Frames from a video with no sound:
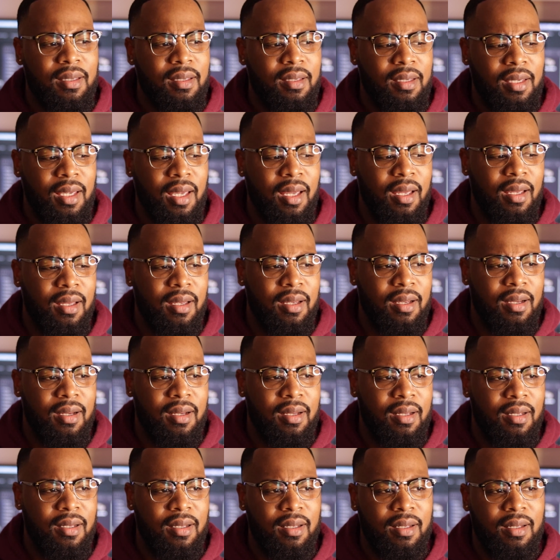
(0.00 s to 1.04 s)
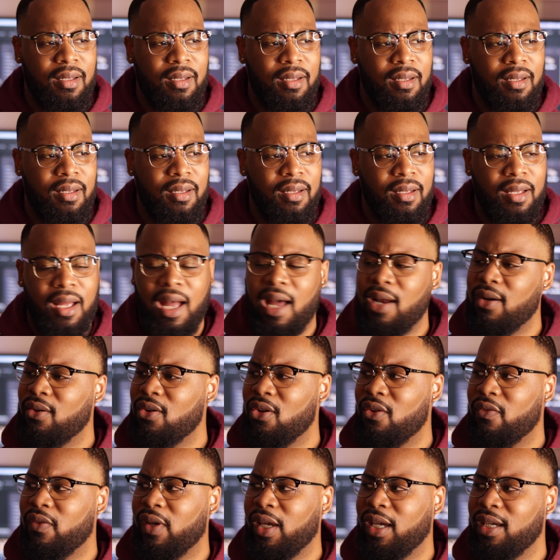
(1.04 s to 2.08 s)
yeah, I don't
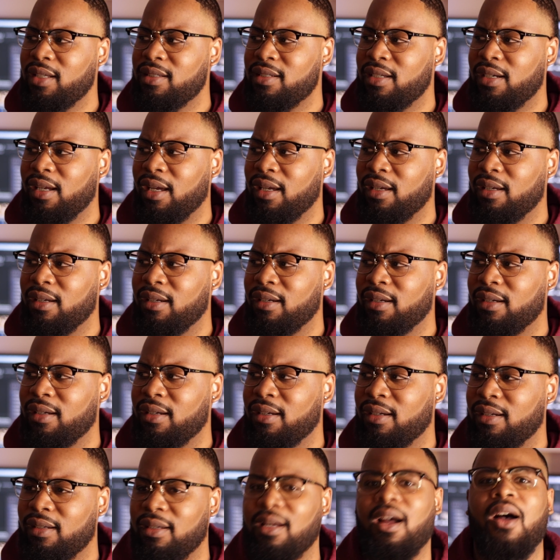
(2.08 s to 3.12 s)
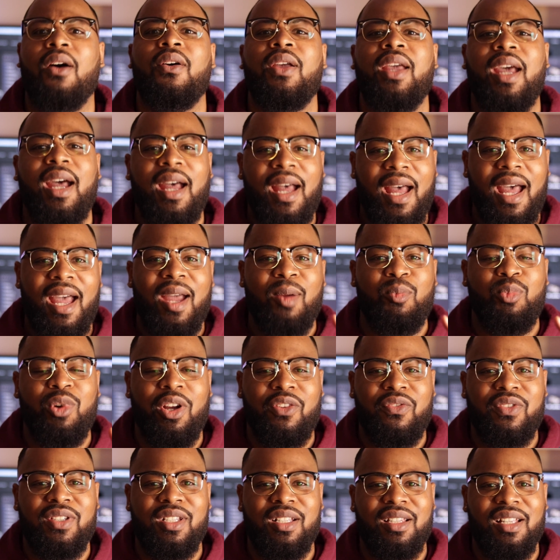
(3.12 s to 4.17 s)
know if I ate today. Oh yeah, I had
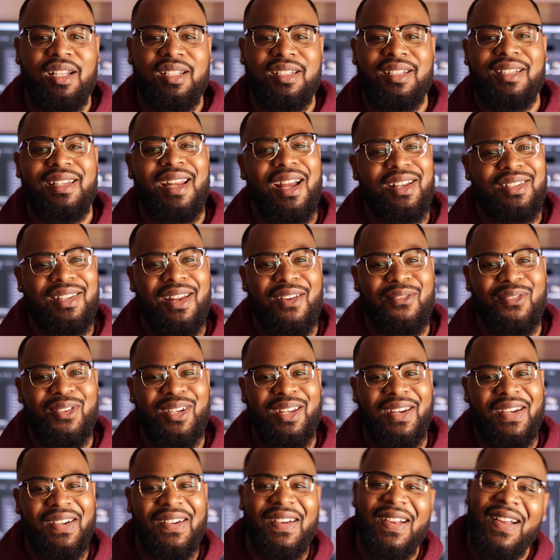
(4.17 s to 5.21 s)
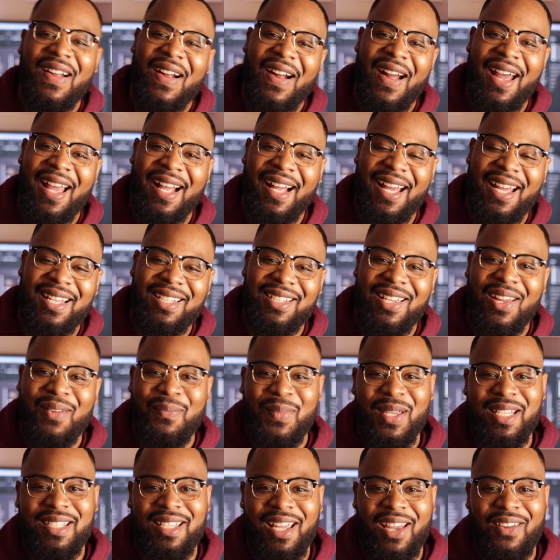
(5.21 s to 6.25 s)
breakfast and lunch. Now it's time for dinner. All right, guys,
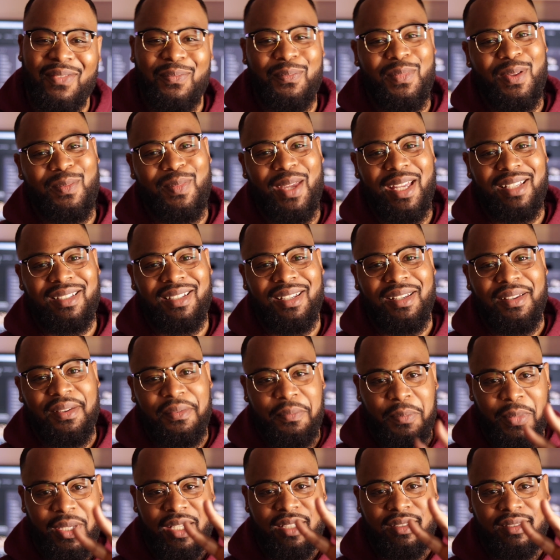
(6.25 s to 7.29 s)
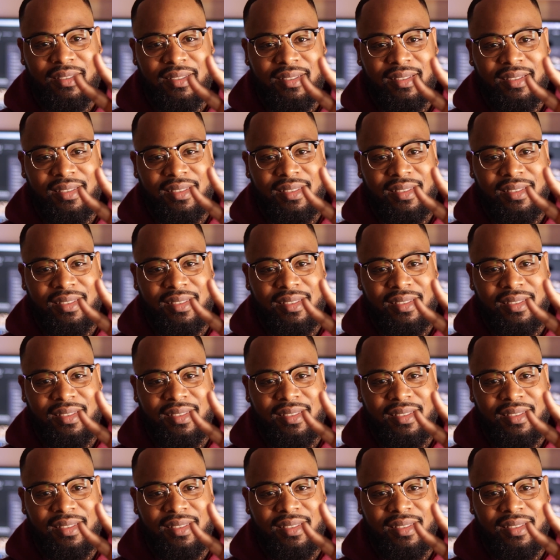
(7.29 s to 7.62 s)
be safe, be basic. Peace.